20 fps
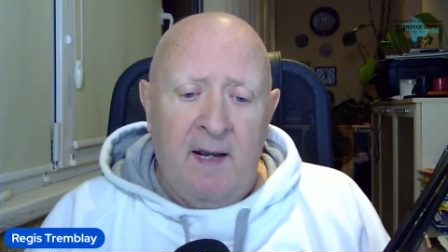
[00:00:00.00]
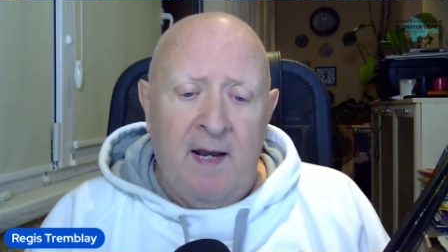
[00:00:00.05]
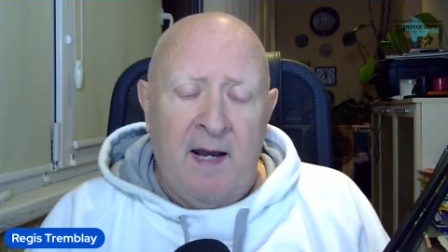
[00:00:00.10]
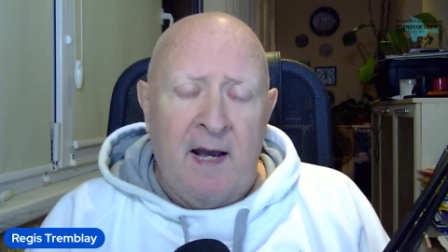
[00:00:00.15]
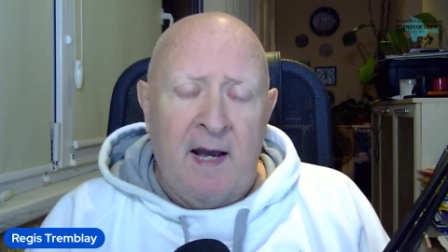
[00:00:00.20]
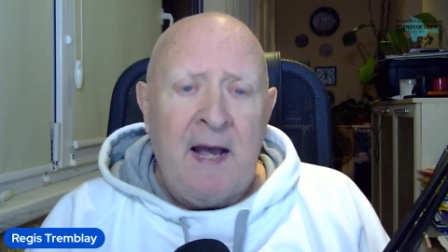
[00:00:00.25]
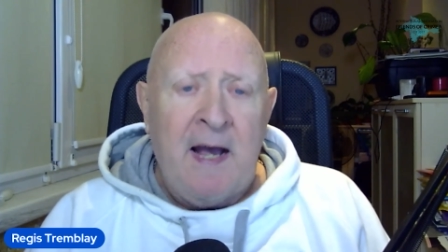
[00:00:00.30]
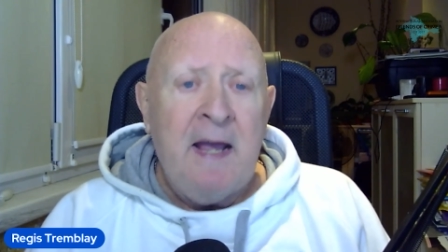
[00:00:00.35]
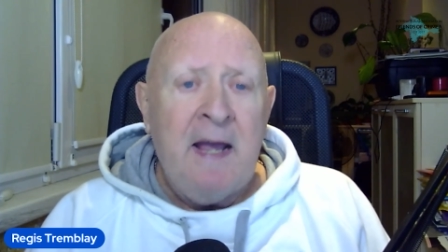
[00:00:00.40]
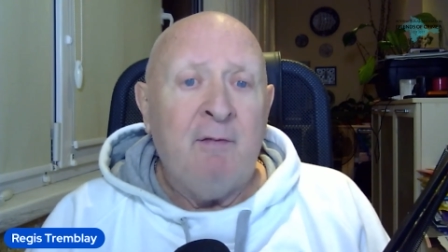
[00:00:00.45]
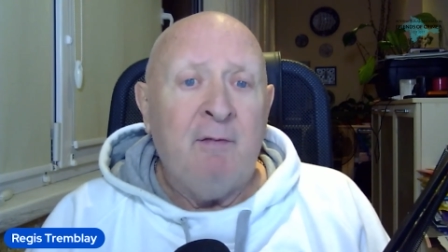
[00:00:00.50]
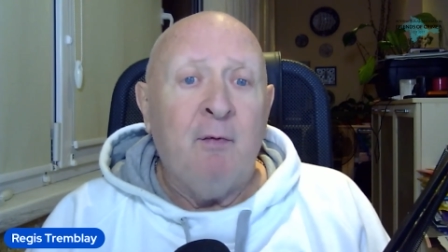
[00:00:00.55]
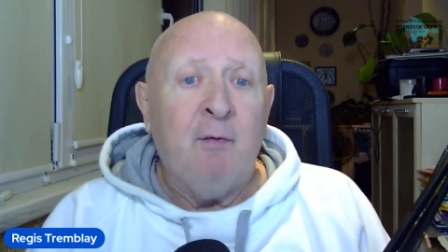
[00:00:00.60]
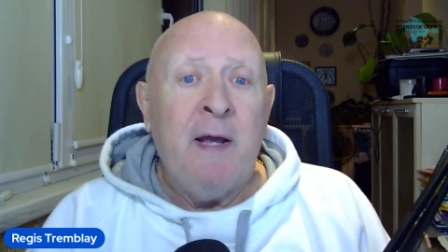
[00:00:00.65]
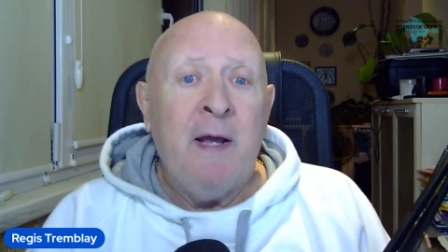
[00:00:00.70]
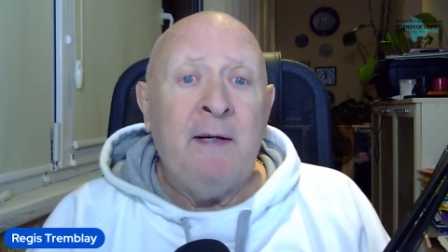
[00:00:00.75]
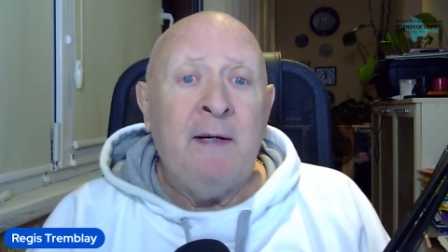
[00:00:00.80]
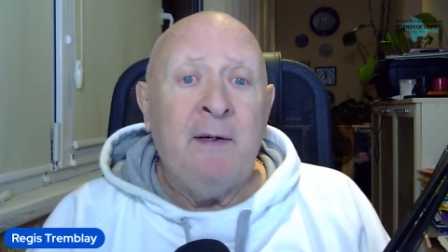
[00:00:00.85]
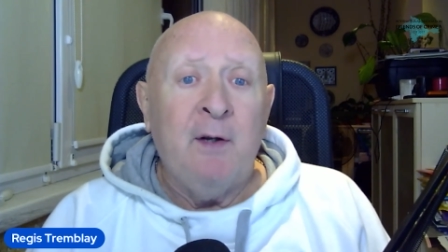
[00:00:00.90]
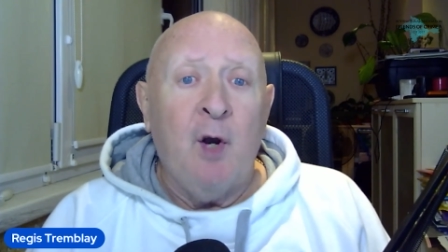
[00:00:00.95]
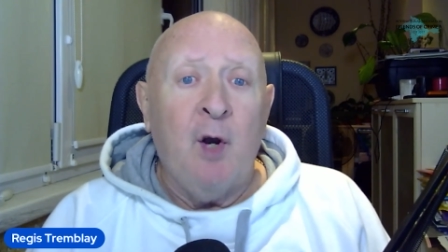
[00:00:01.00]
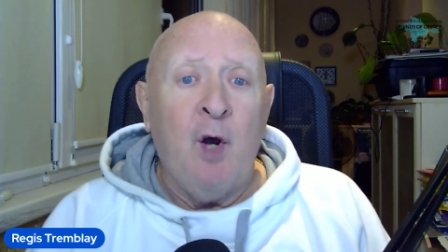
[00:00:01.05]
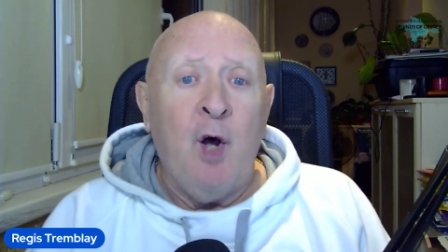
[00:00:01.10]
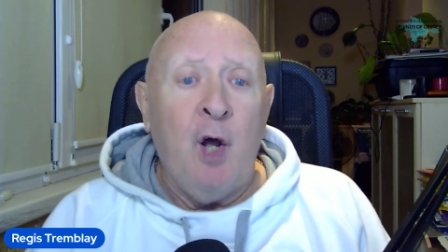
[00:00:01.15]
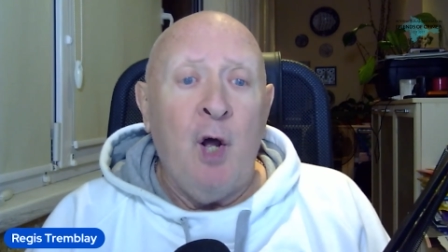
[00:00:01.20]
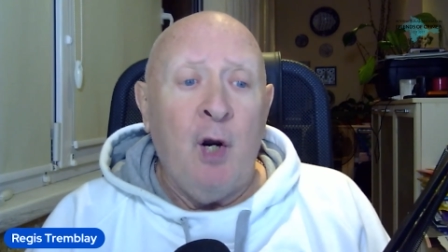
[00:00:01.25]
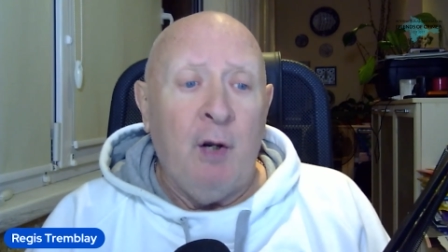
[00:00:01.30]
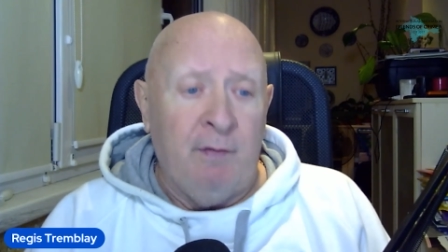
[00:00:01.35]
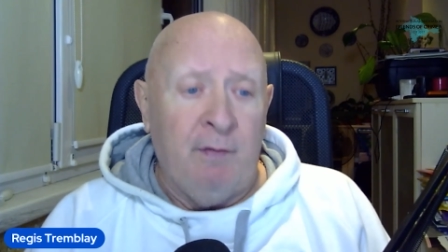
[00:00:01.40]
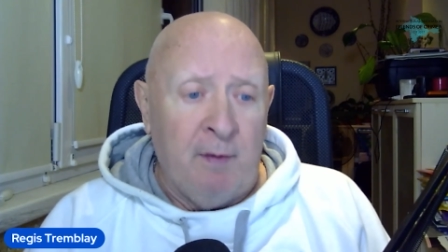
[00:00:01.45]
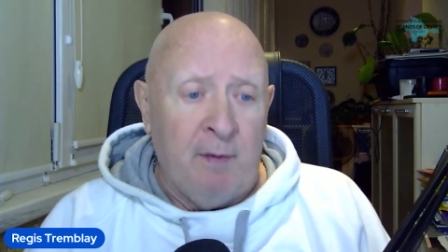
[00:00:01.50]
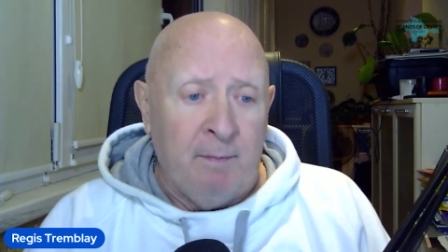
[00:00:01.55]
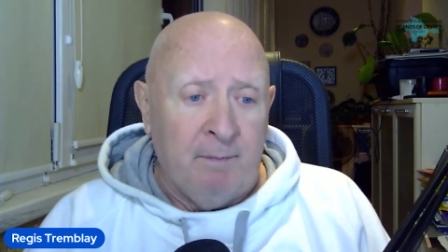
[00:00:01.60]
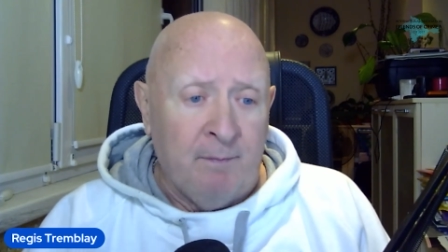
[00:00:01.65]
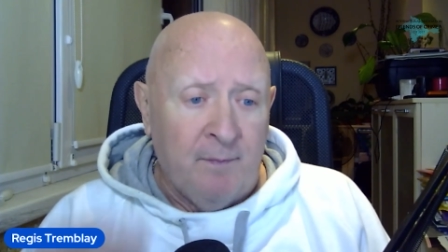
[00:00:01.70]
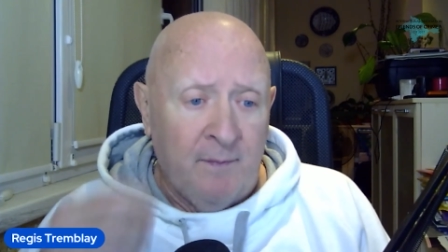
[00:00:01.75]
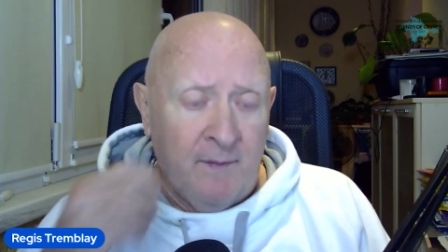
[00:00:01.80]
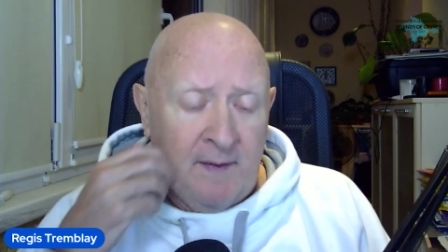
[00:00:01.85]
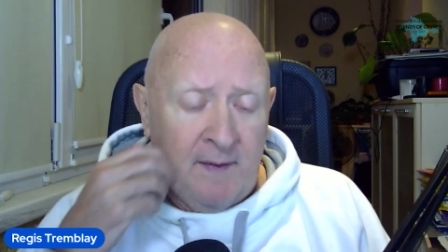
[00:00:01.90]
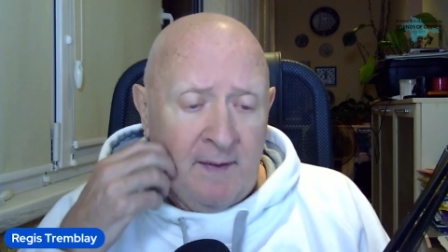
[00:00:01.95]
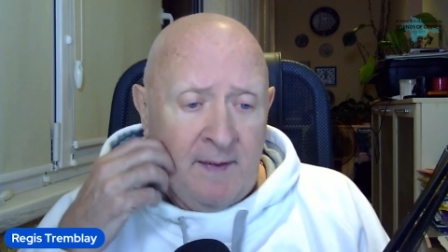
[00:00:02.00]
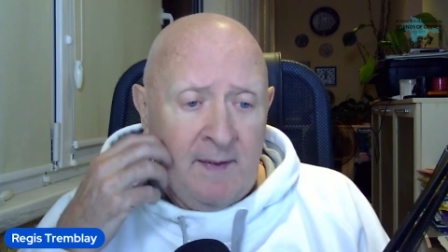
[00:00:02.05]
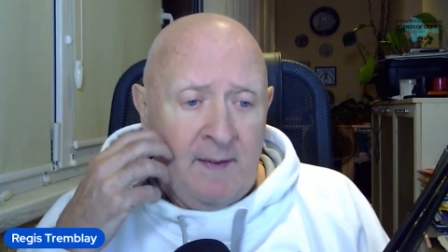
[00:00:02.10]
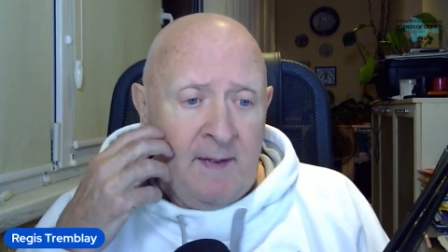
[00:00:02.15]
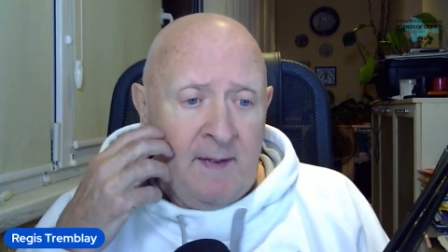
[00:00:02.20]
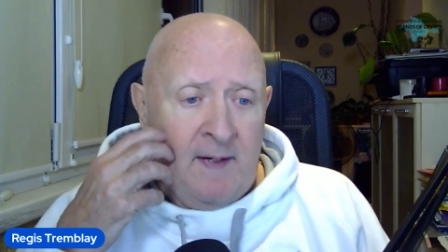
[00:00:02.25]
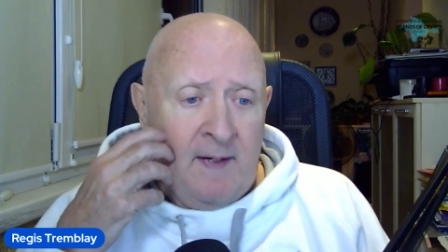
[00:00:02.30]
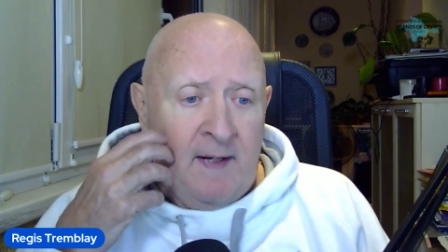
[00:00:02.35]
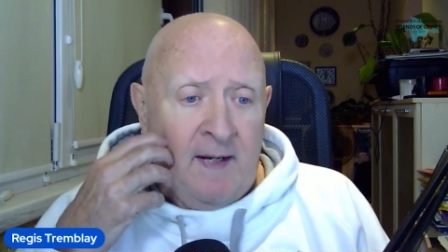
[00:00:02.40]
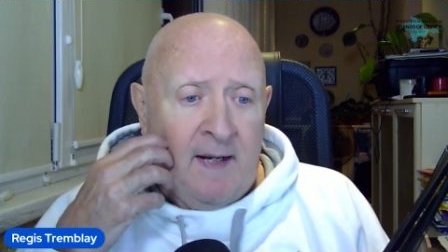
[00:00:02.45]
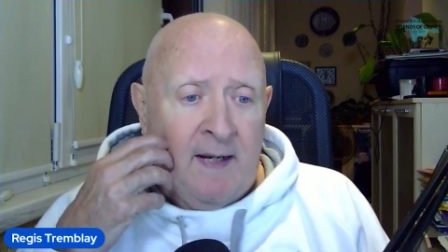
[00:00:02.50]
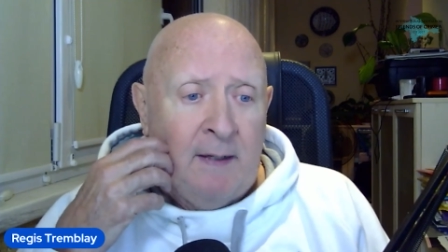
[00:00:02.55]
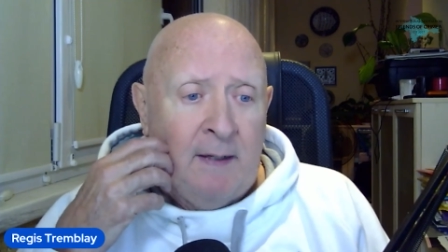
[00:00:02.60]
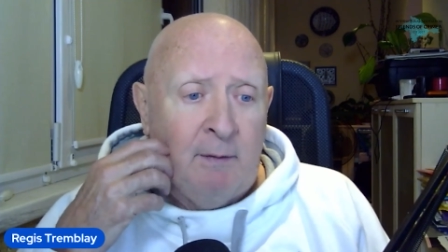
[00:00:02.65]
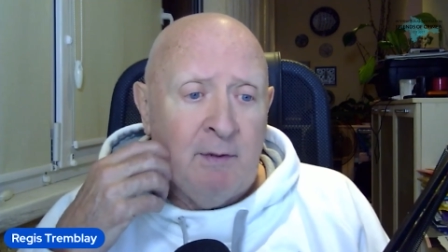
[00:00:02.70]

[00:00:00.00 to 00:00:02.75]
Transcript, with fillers: I have read all of them. And